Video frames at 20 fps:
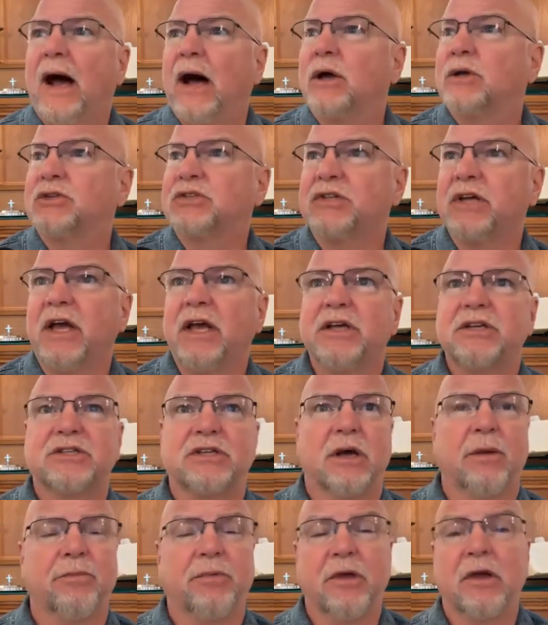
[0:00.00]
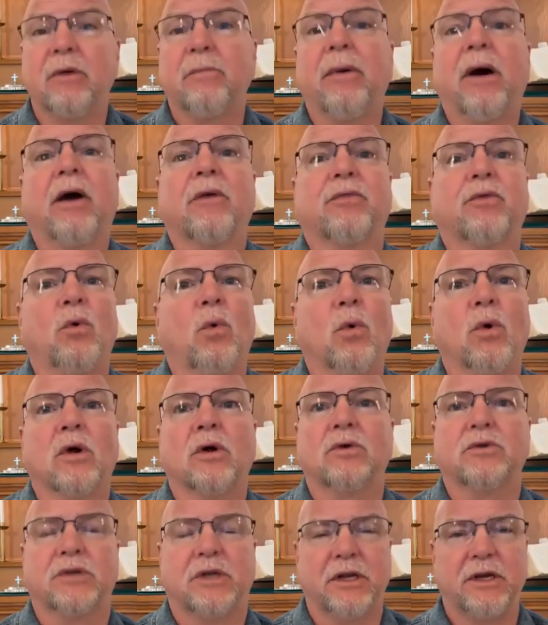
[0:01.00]
I'll say something about the
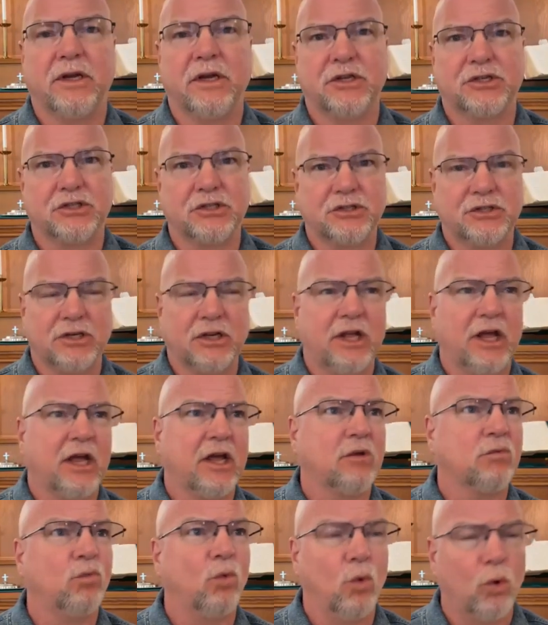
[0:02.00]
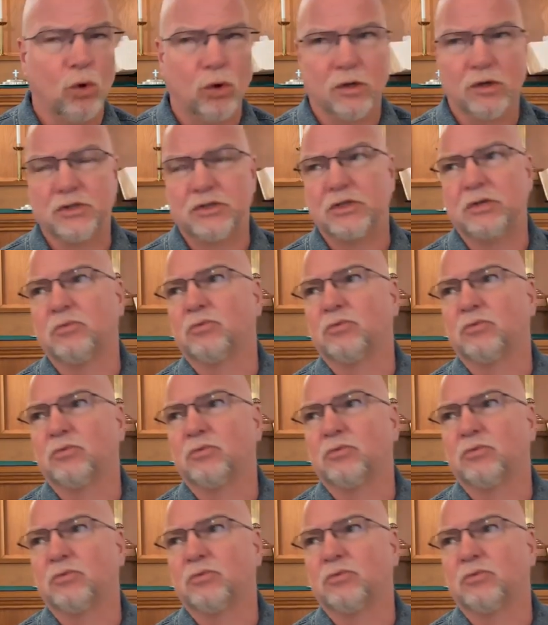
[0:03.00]
world condition today and wars